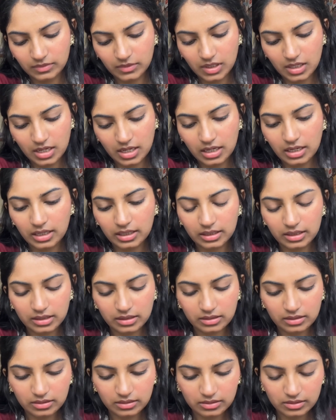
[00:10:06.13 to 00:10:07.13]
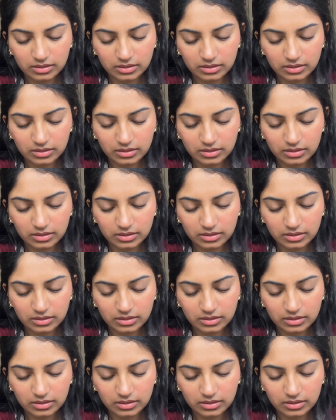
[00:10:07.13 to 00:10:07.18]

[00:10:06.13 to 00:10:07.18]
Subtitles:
Yeah, I like it.